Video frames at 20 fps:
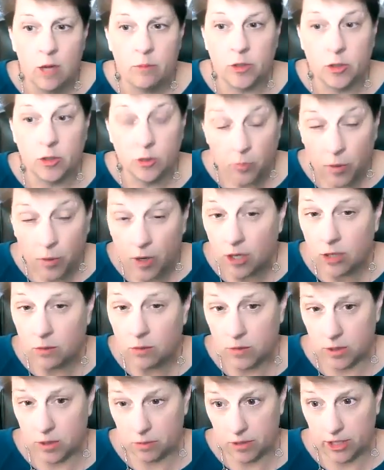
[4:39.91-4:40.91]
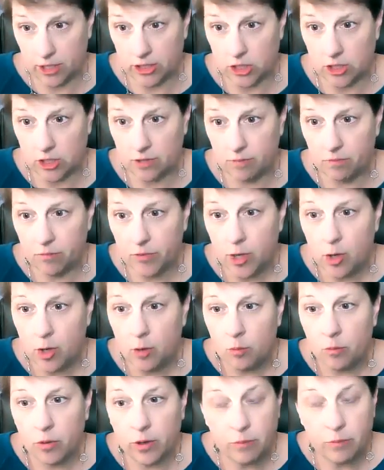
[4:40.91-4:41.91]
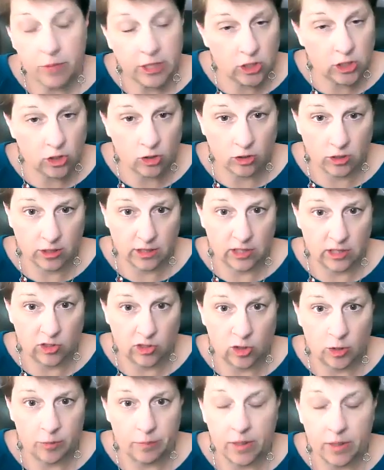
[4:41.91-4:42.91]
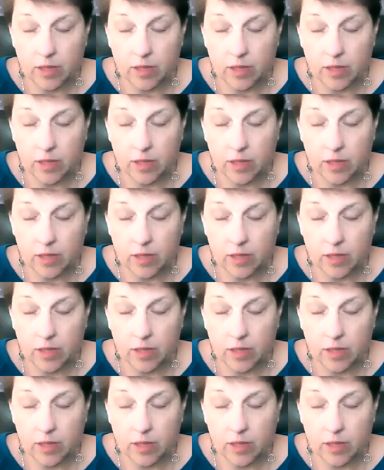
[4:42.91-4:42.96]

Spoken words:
postpartum depression, premenstrual syndrome.